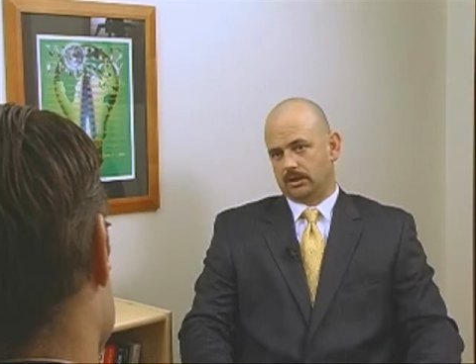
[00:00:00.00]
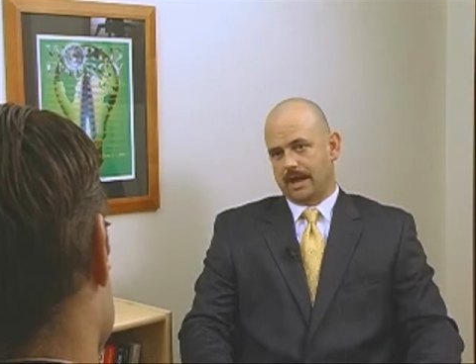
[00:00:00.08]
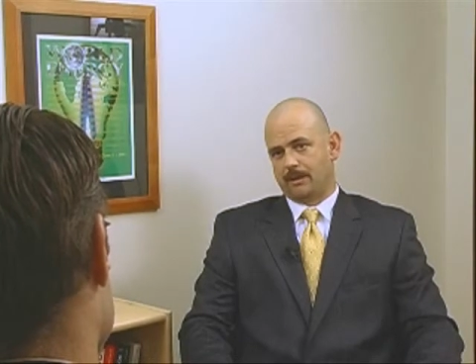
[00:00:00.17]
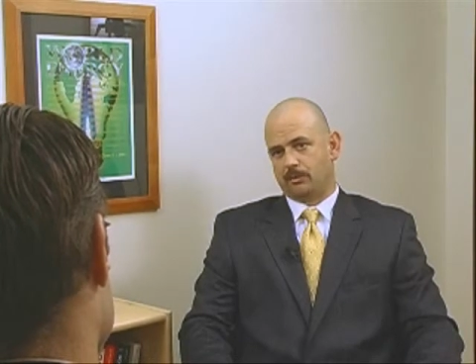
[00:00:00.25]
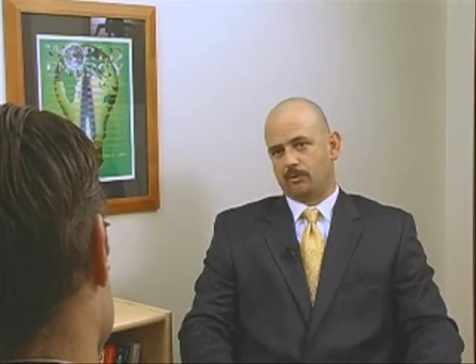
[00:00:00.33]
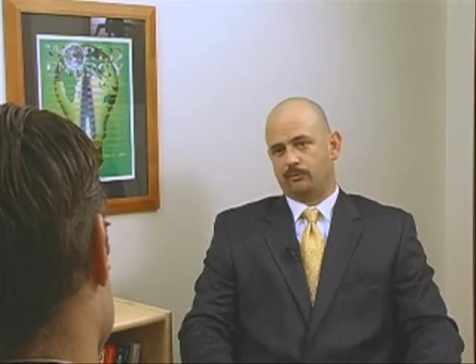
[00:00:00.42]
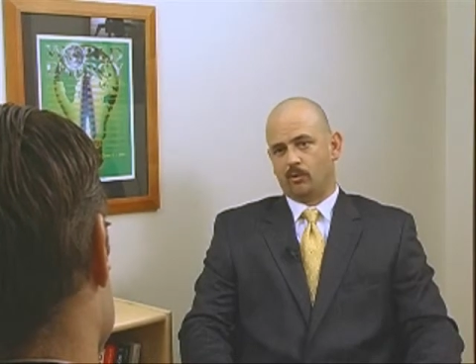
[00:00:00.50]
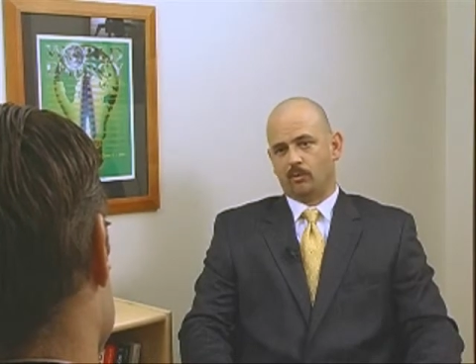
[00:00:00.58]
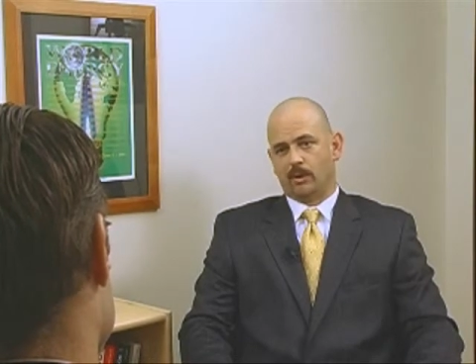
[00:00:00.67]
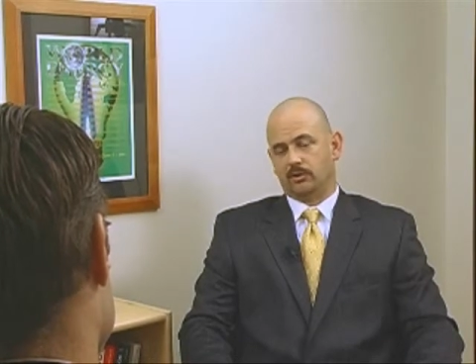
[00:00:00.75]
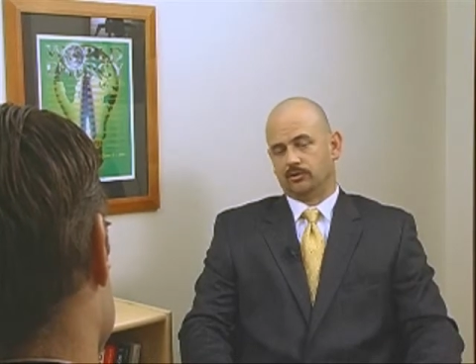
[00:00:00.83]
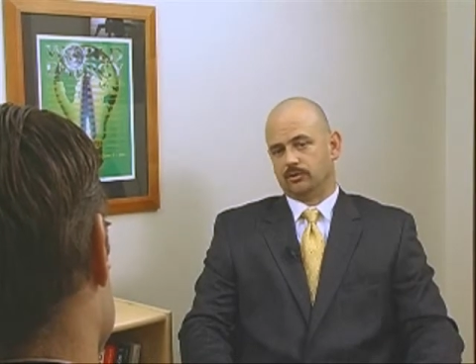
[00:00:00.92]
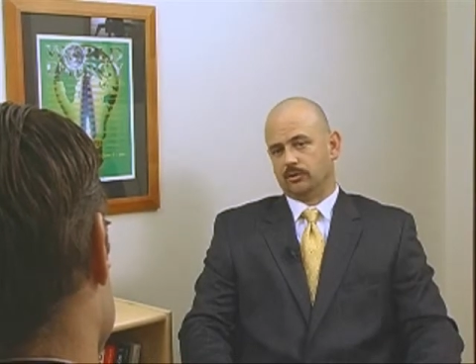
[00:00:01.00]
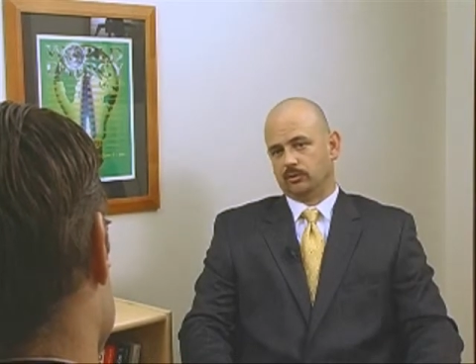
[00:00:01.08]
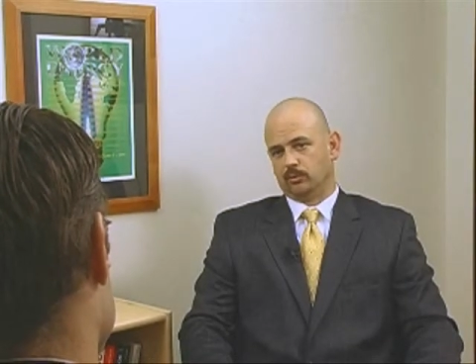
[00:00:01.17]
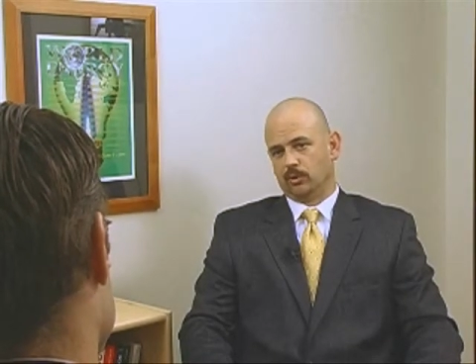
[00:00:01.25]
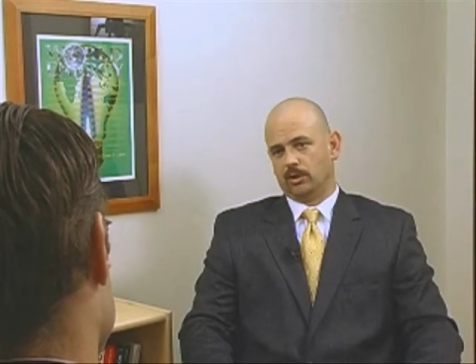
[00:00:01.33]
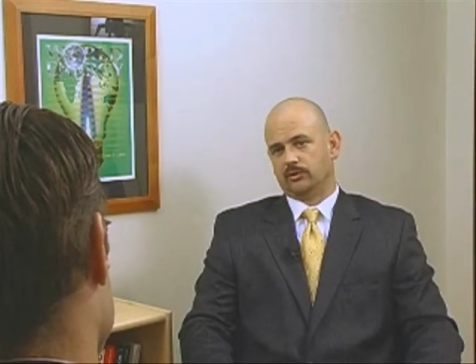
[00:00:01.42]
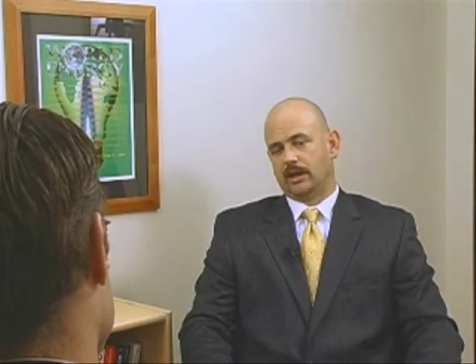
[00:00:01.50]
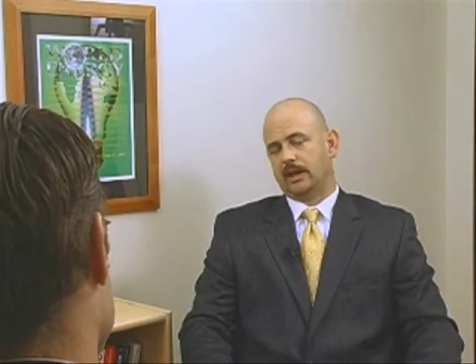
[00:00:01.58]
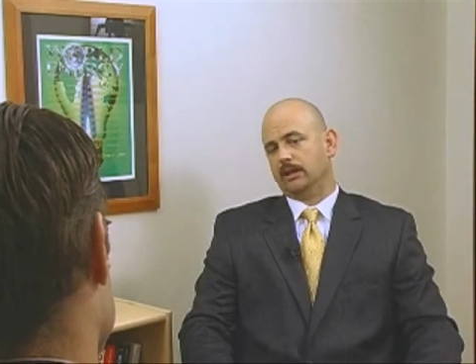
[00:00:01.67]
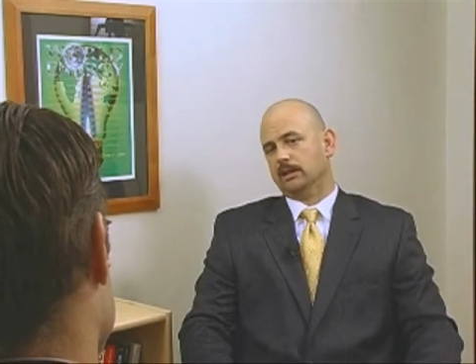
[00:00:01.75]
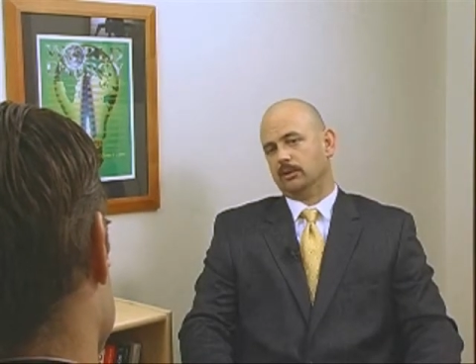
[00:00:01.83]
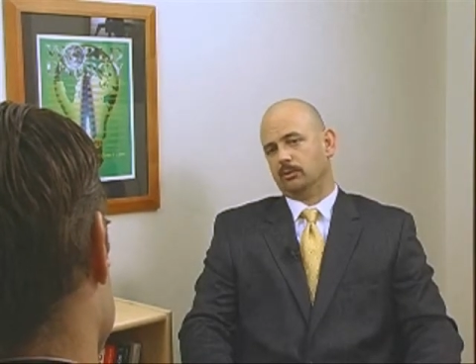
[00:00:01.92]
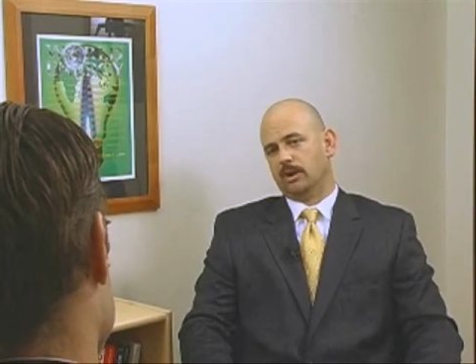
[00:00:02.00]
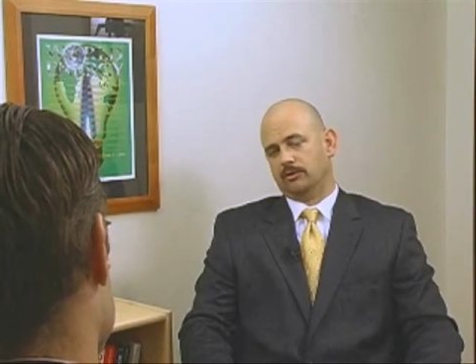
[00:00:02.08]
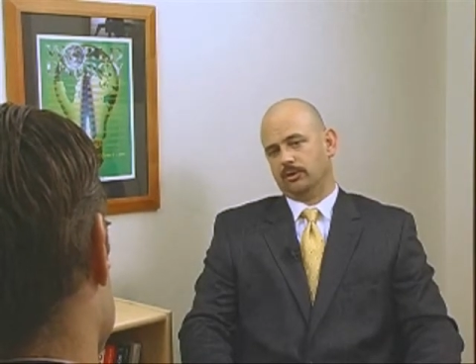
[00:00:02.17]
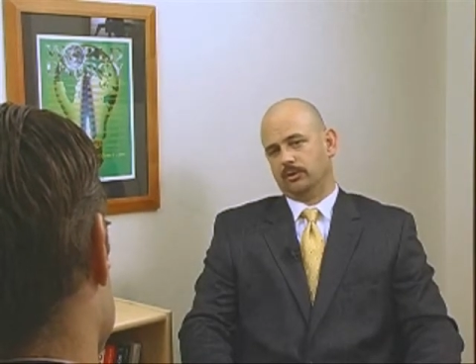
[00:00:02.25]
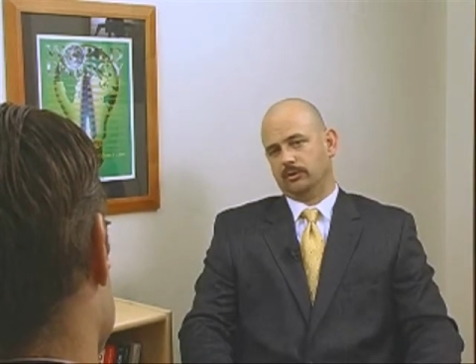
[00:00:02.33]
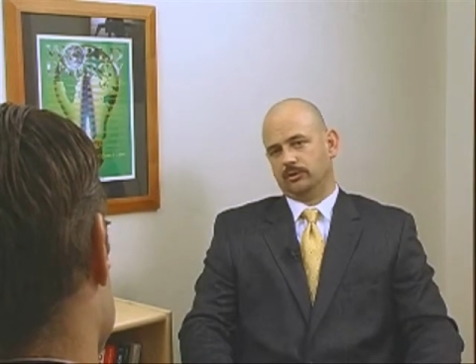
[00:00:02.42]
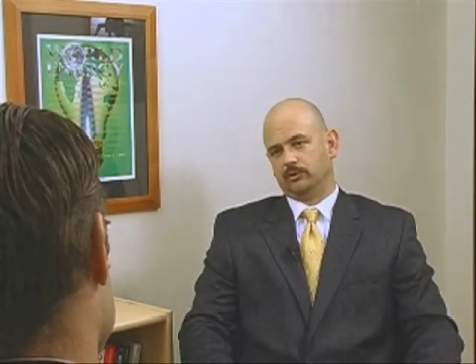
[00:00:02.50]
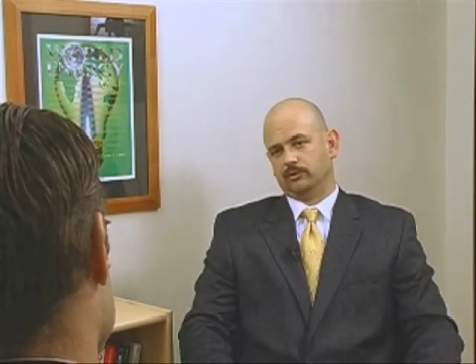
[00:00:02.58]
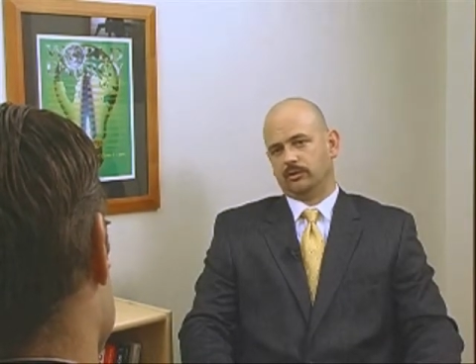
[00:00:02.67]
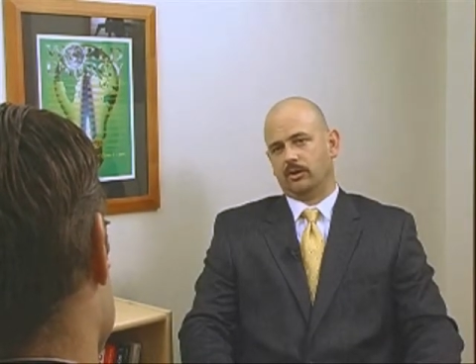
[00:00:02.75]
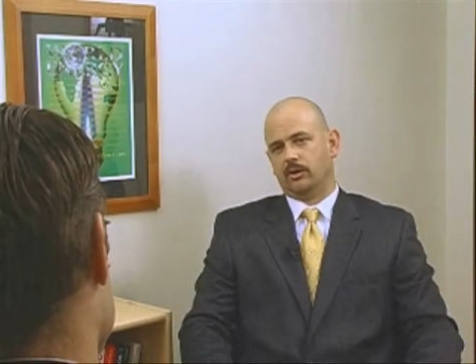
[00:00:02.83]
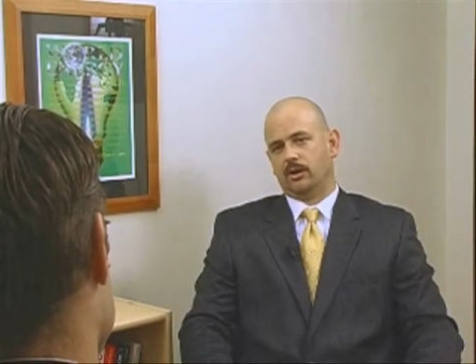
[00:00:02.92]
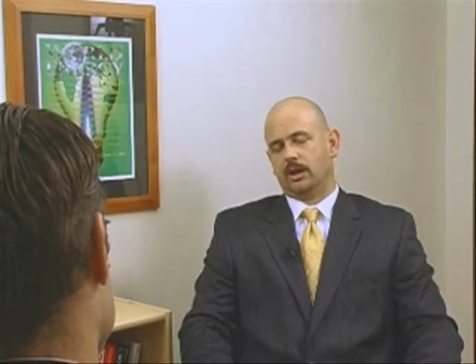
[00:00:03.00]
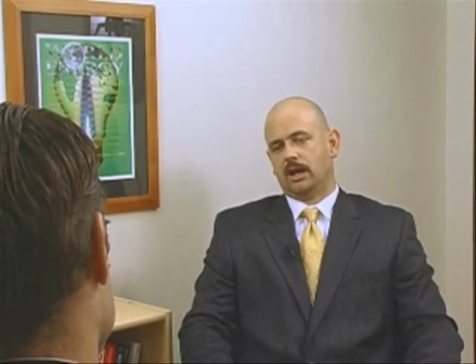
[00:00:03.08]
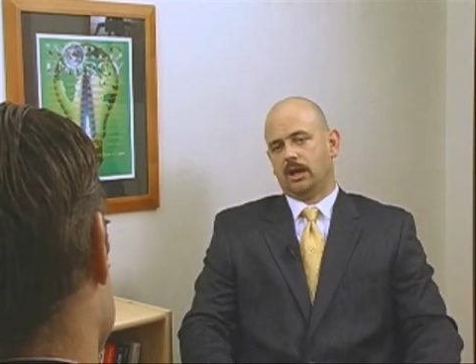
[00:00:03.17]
capital formation, as well as handling revenues, etc.